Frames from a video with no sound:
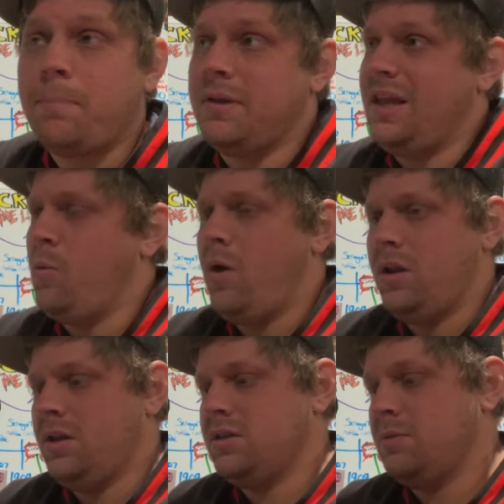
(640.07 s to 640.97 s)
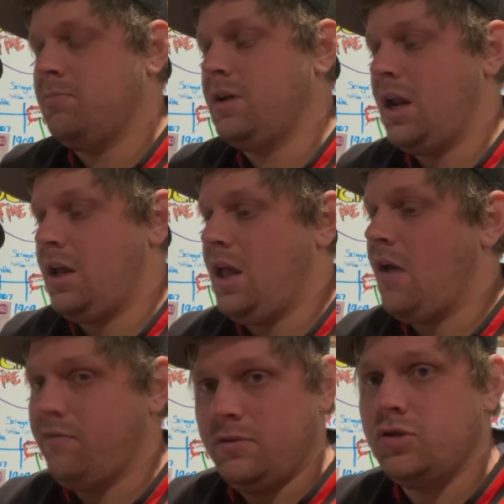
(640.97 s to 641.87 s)
but they wanted some kind of
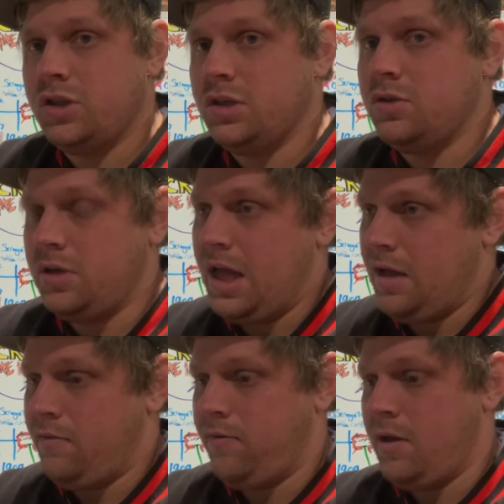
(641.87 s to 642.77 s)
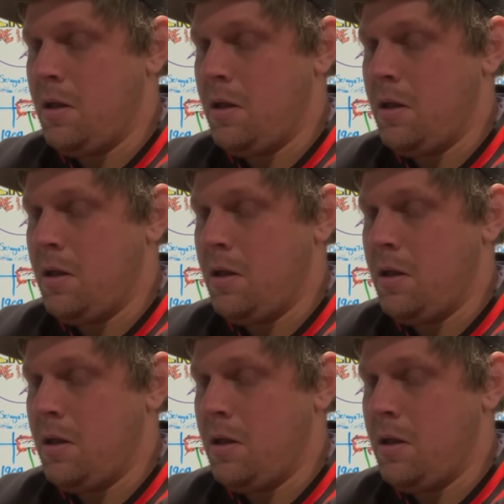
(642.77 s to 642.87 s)
evolution to have